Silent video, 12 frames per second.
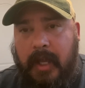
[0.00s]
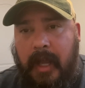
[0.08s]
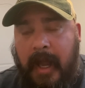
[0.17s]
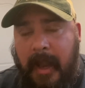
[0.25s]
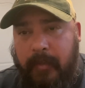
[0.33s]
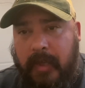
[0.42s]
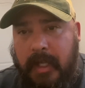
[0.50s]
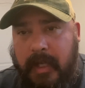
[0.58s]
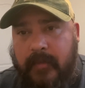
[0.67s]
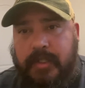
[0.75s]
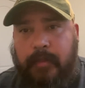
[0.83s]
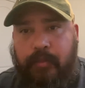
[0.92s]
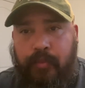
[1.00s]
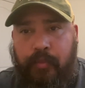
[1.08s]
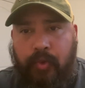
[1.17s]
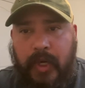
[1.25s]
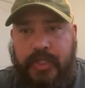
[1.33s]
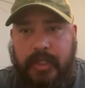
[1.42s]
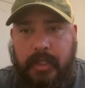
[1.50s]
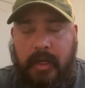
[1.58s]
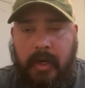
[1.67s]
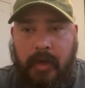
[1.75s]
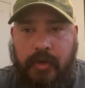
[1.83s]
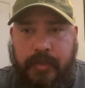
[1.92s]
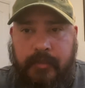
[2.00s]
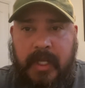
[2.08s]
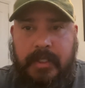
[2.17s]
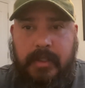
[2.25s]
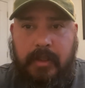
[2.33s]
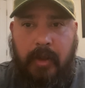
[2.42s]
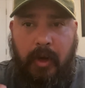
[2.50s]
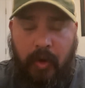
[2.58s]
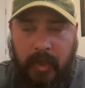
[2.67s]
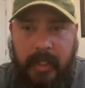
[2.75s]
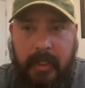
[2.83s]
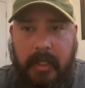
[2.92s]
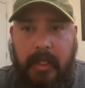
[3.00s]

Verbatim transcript: I believe, is to pressure Earl Spence early.